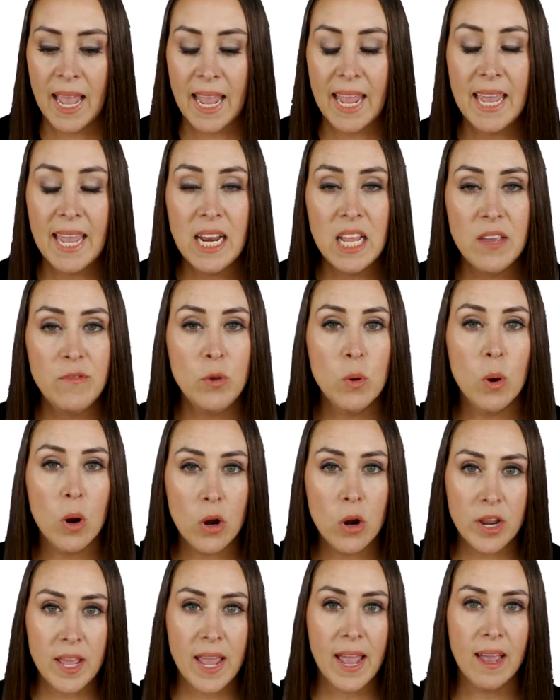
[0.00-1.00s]
and if you
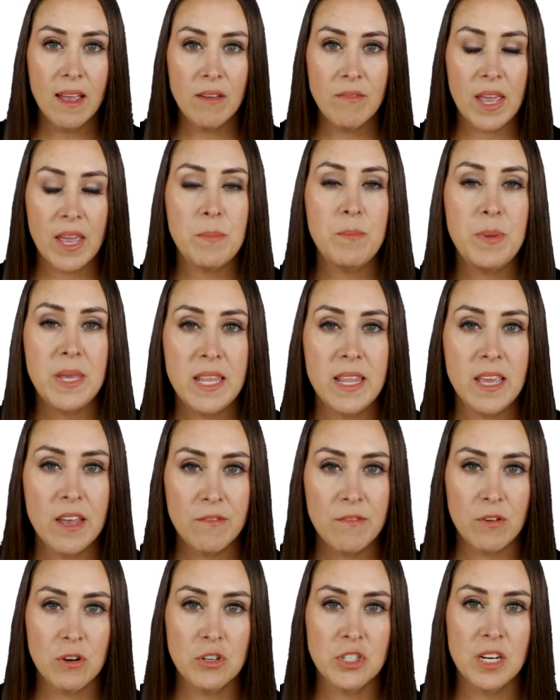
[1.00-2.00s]
already have a P D
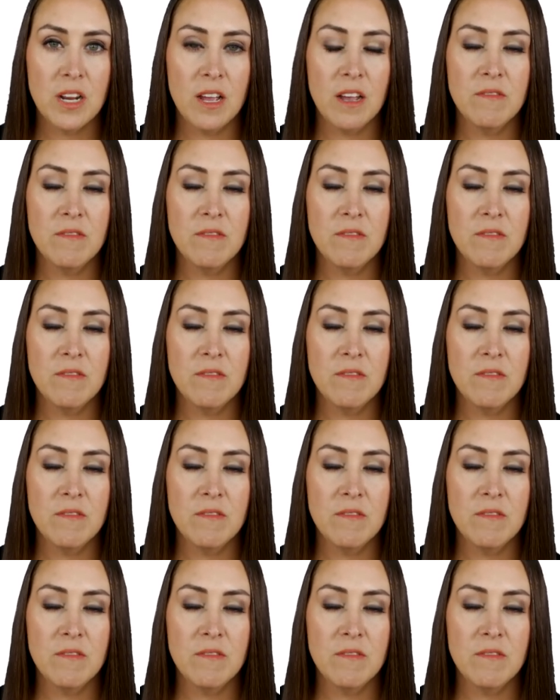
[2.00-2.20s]
F version